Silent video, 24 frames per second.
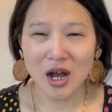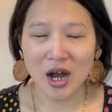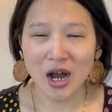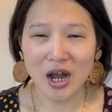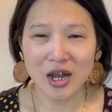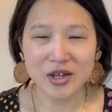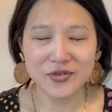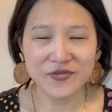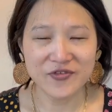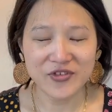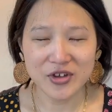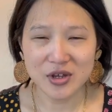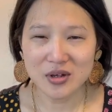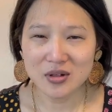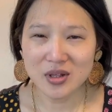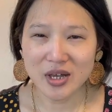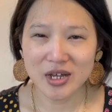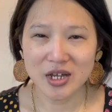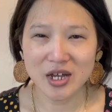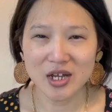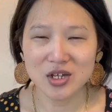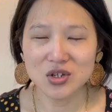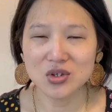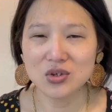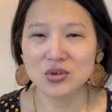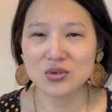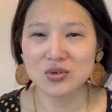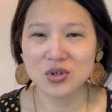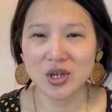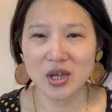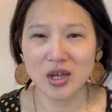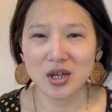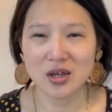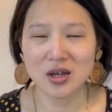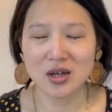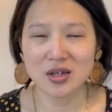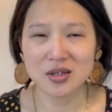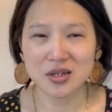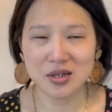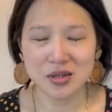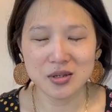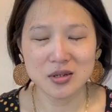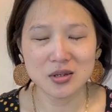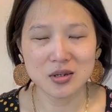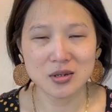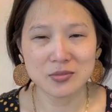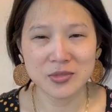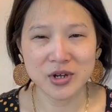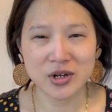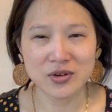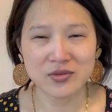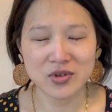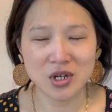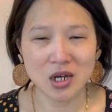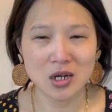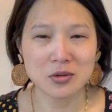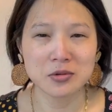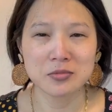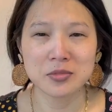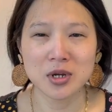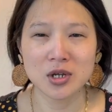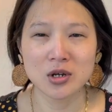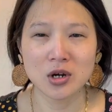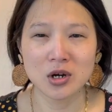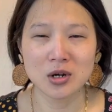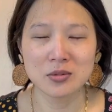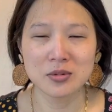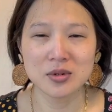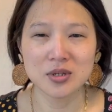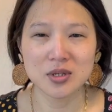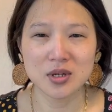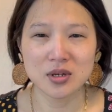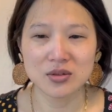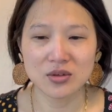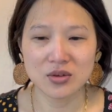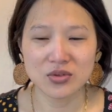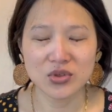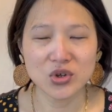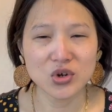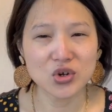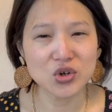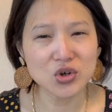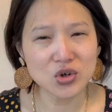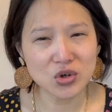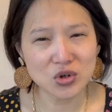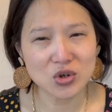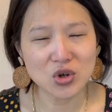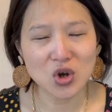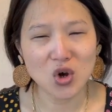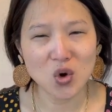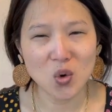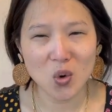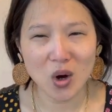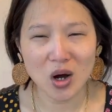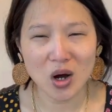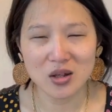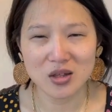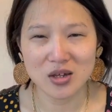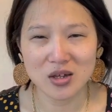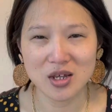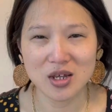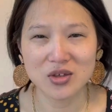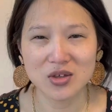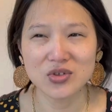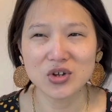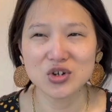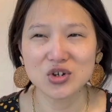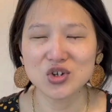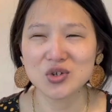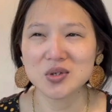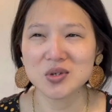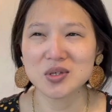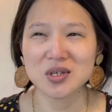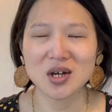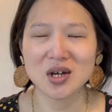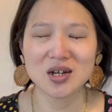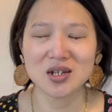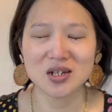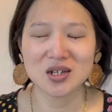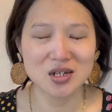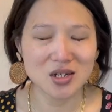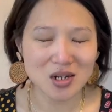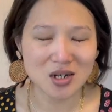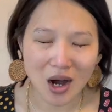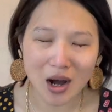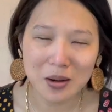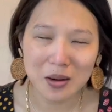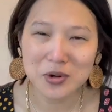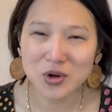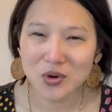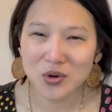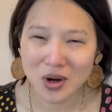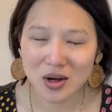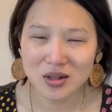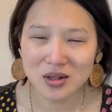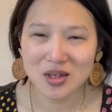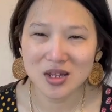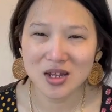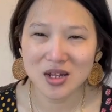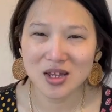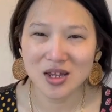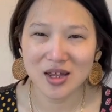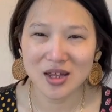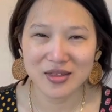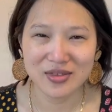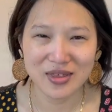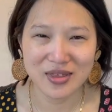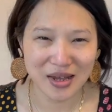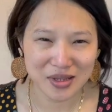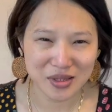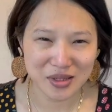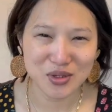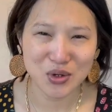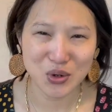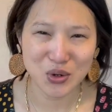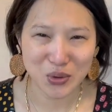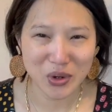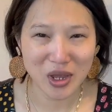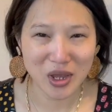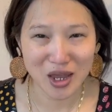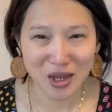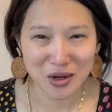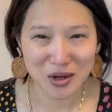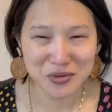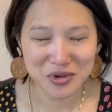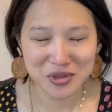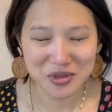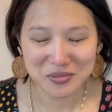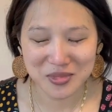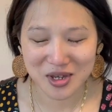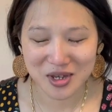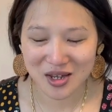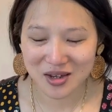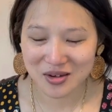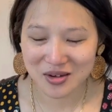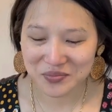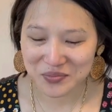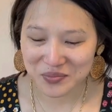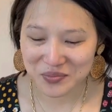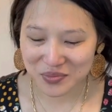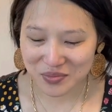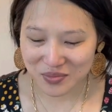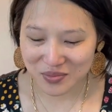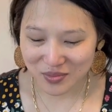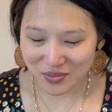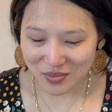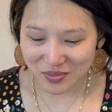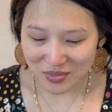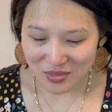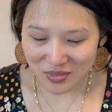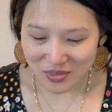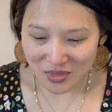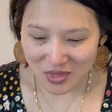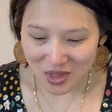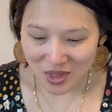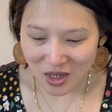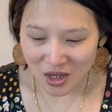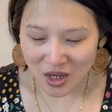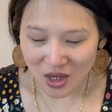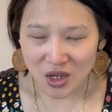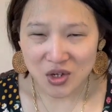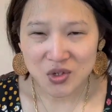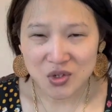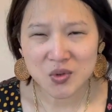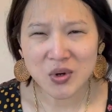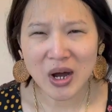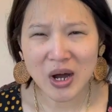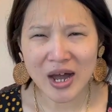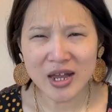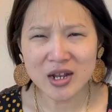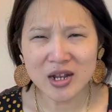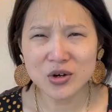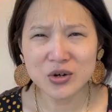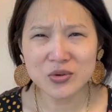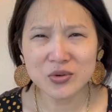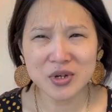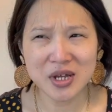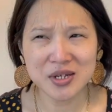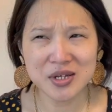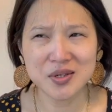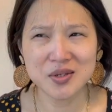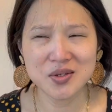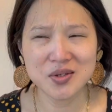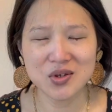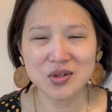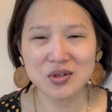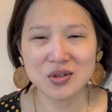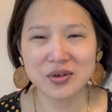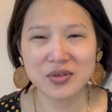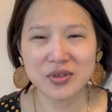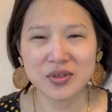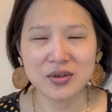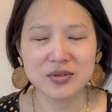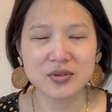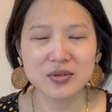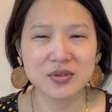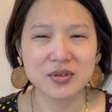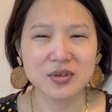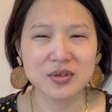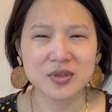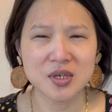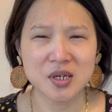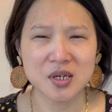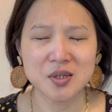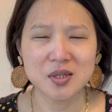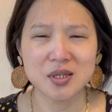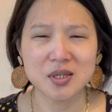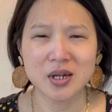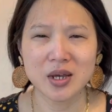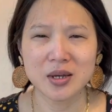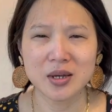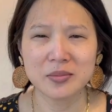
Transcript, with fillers: I feel like I do take a decent amount of time with my garments, and that they're good quality. They're just not top quality, and that's okay with me. So I don't necessarily think that the things that I